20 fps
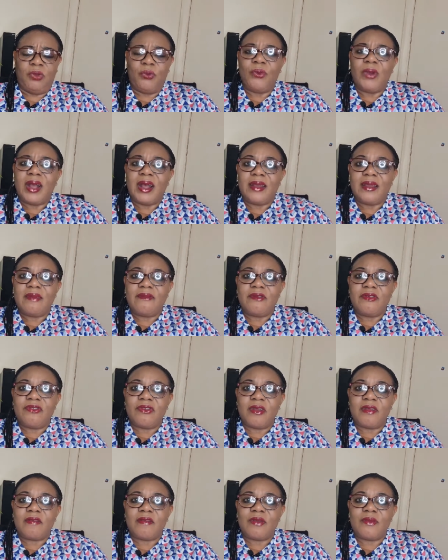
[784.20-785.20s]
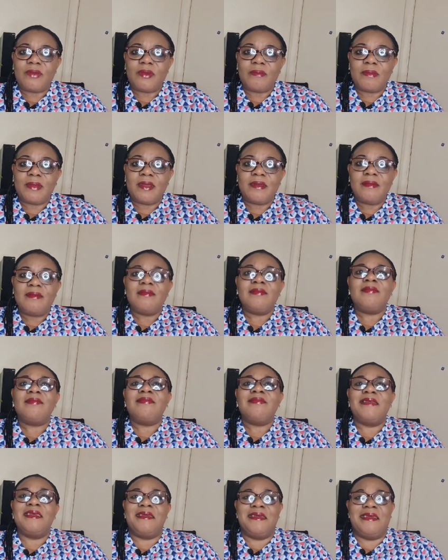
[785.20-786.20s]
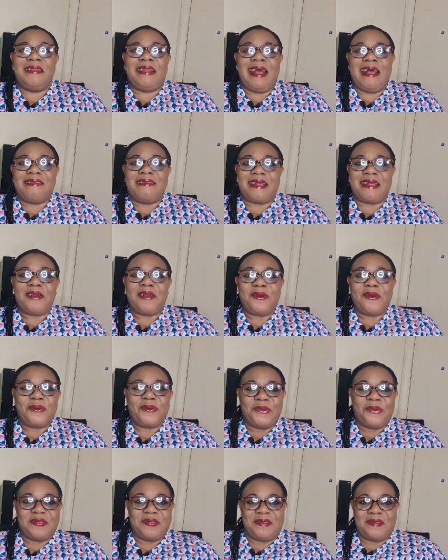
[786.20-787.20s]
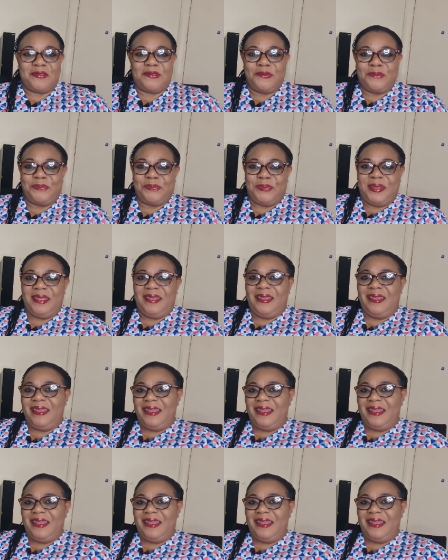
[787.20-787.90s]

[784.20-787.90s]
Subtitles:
Why are they rejoicing with me? That's how God wants it to be.